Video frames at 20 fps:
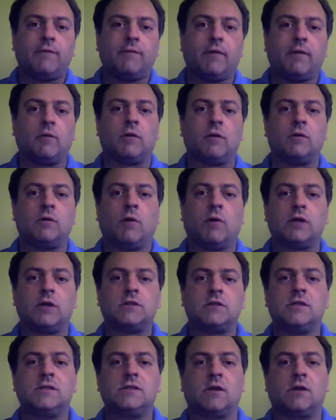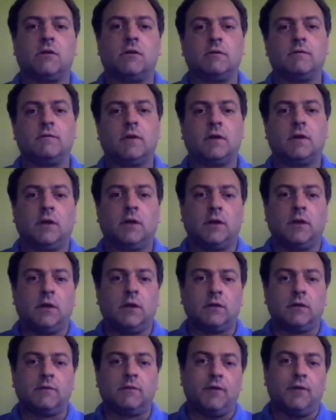If anyone watches all of the,
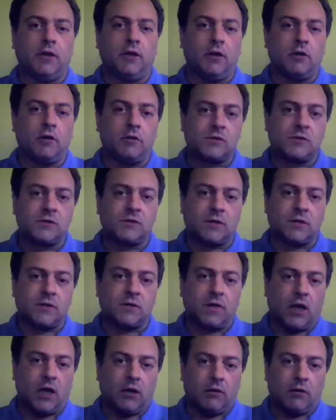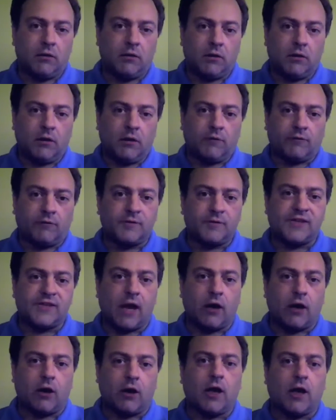the videos uh, from
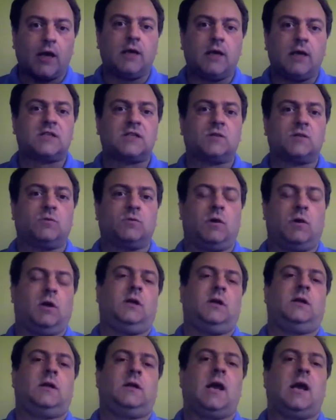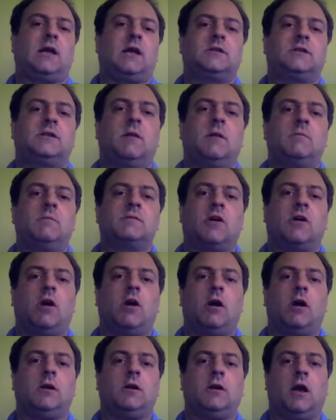Saturday, he's the one that actually comes
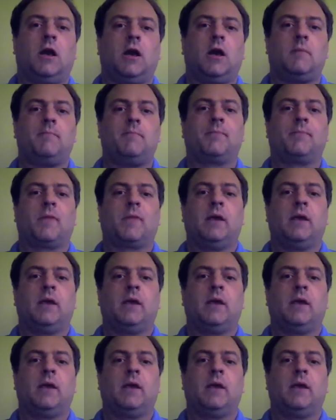on um,